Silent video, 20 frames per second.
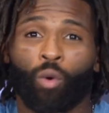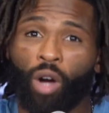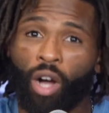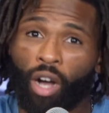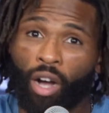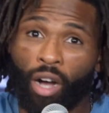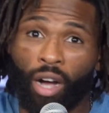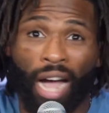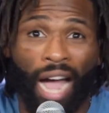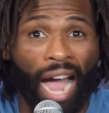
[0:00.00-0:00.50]

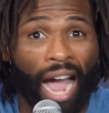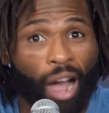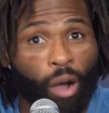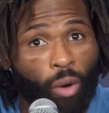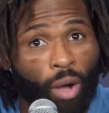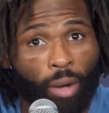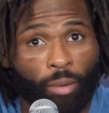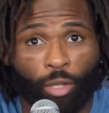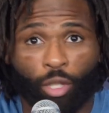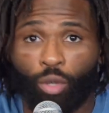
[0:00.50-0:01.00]

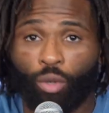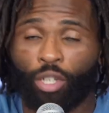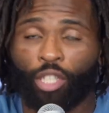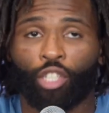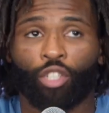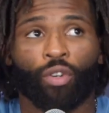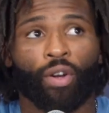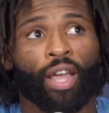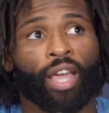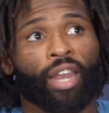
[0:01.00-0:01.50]
how I do
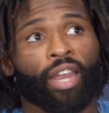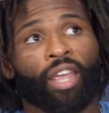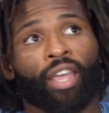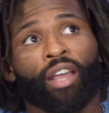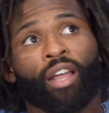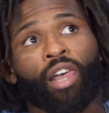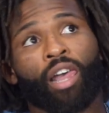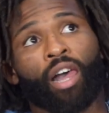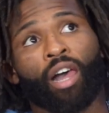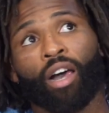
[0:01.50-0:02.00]
in
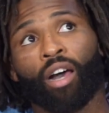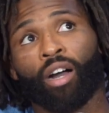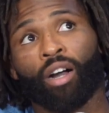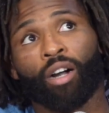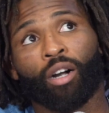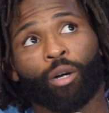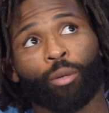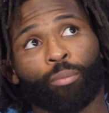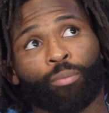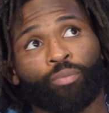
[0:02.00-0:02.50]
training.
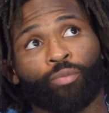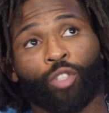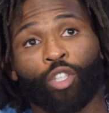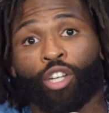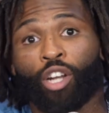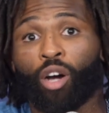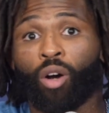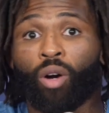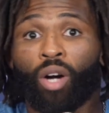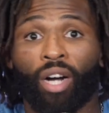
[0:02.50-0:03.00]

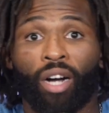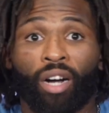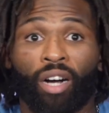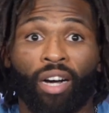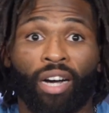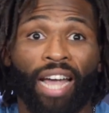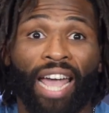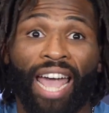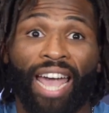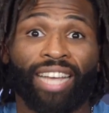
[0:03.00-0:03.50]
You
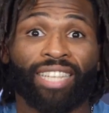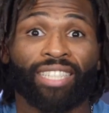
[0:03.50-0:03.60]
know,